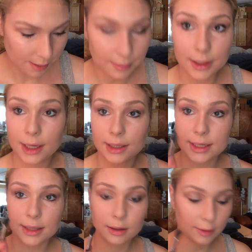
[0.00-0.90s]
I'm gonna
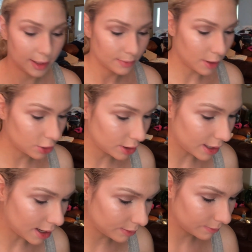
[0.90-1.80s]
take the crease brush
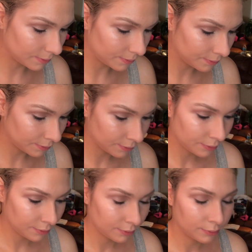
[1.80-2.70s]
again.
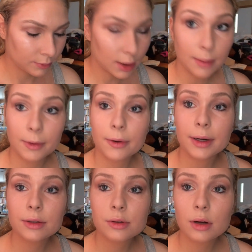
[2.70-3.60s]
I'm
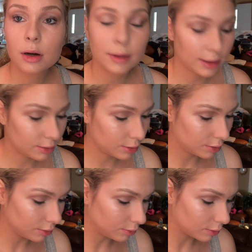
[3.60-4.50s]
going to go
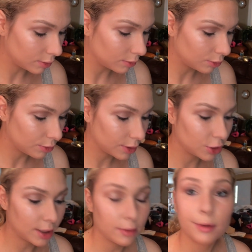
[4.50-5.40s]
into the
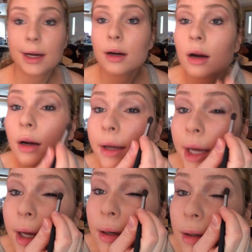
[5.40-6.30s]
shade Radar
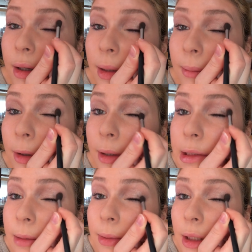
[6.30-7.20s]
again, and I'm going
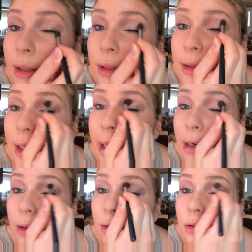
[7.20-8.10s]
to blend this
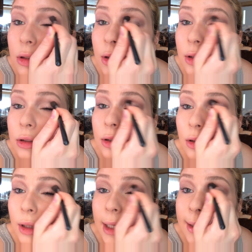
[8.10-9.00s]
out so there's
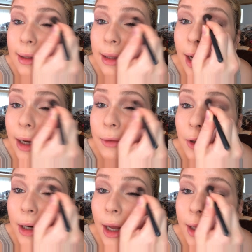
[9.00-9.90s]
no like line where
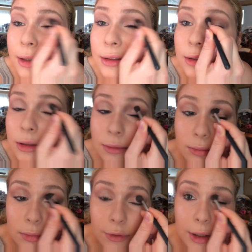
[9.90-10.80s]
it ends.
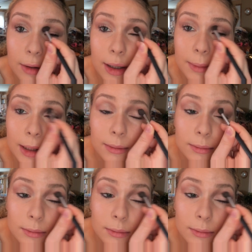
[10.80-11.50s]
You know what I mean?